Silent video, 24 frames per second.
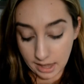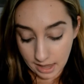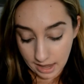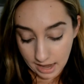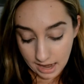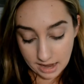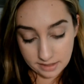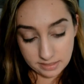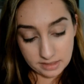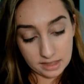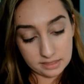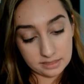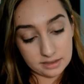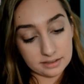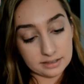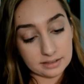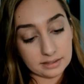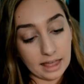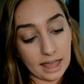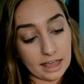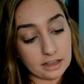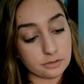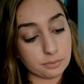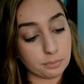And then this
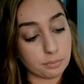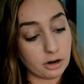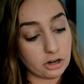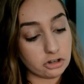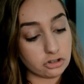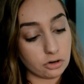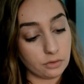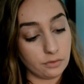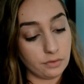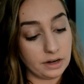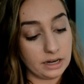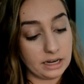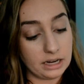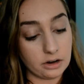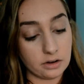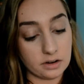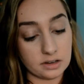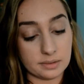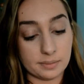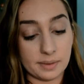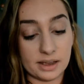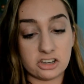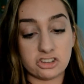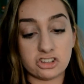last brush over here is
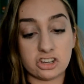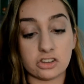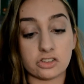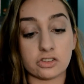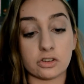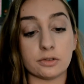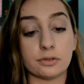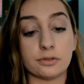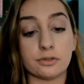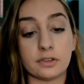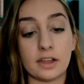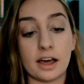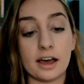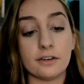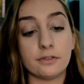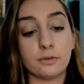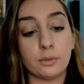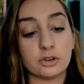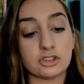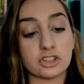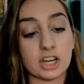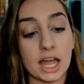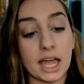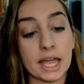my Chisel Fluff,
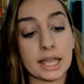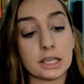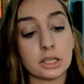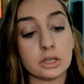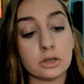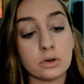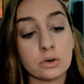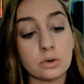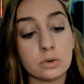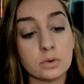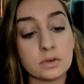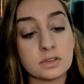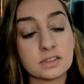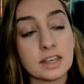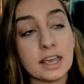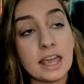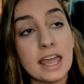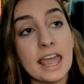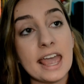which I use